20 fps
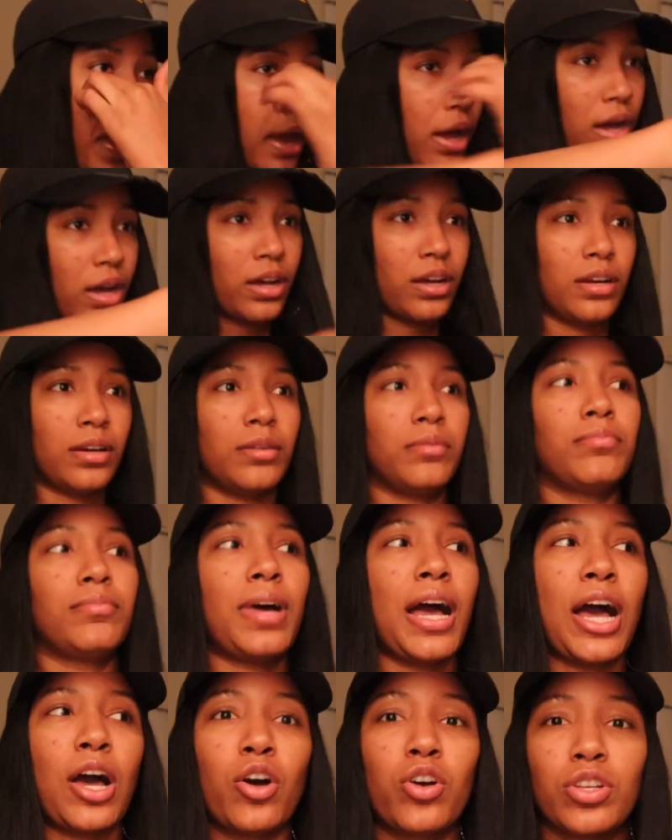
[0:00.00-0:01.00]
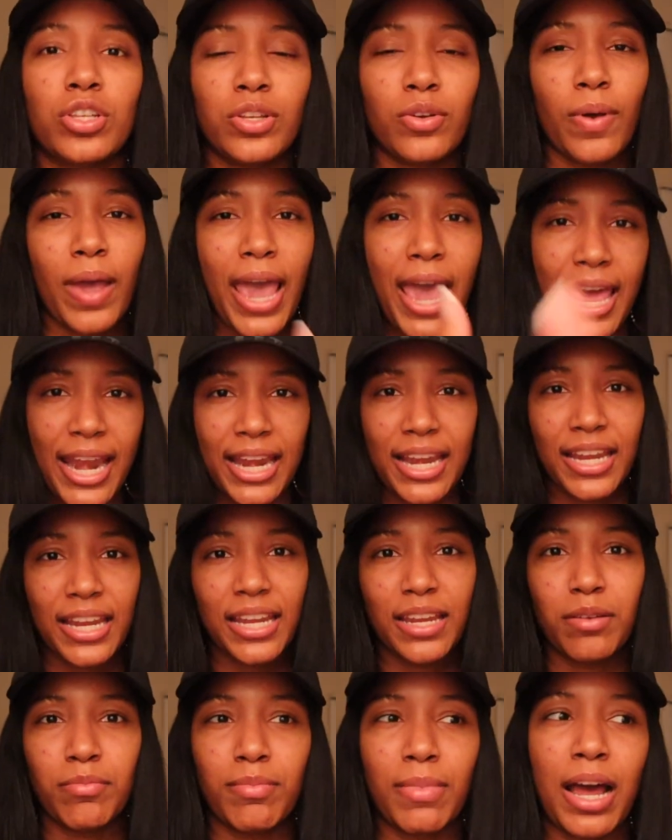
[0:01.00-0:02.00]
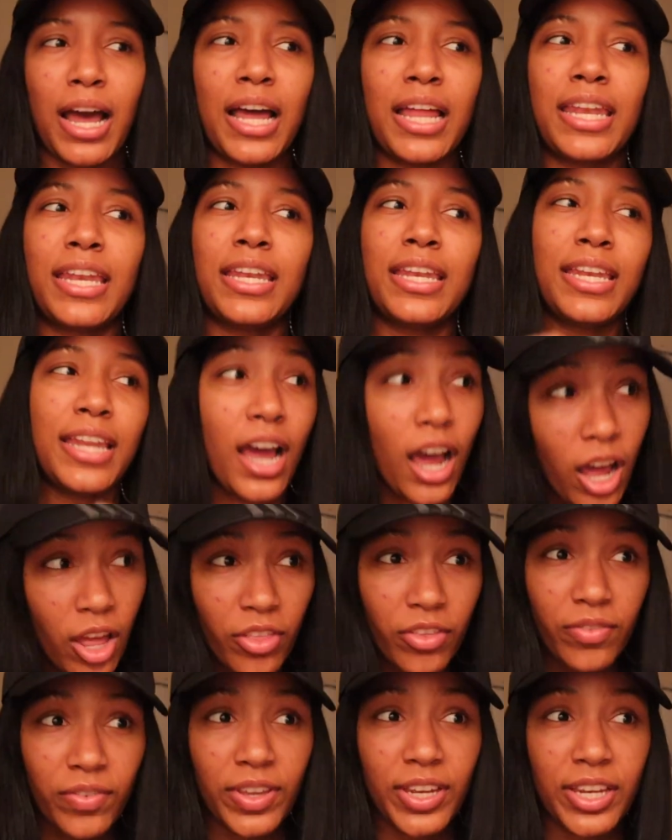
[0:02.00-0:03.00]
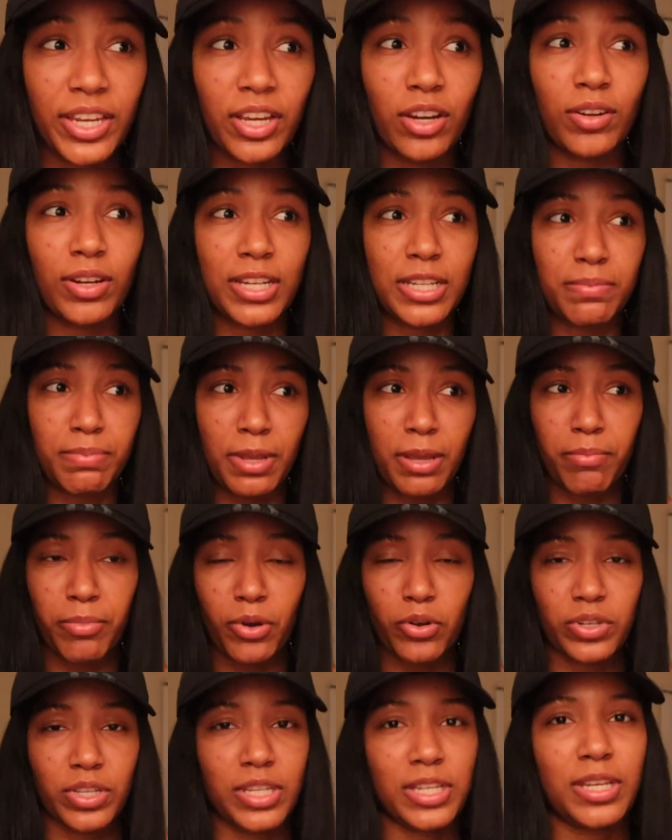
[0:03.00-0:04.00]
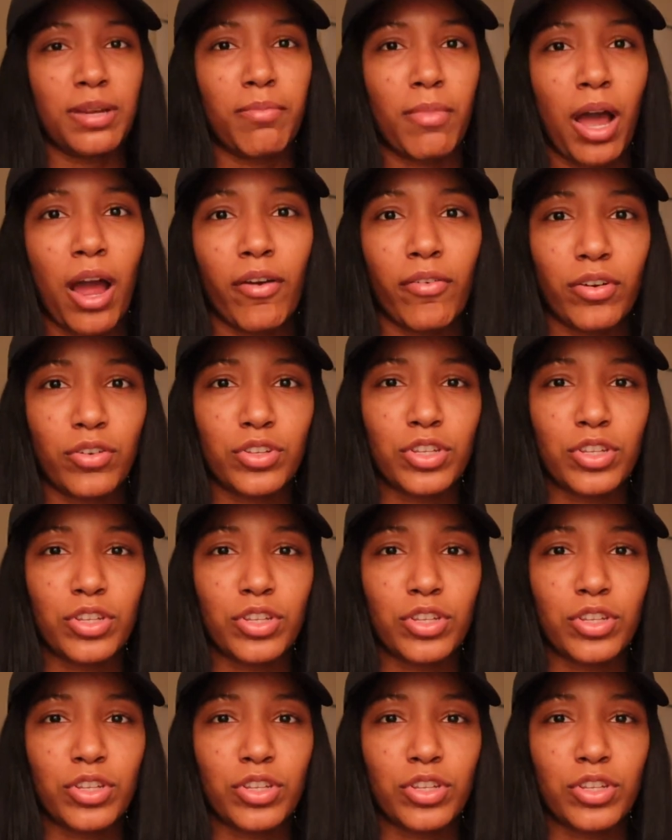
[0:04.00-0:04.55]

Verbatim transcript: Um, I also edited my other video that's being posted tomorrow.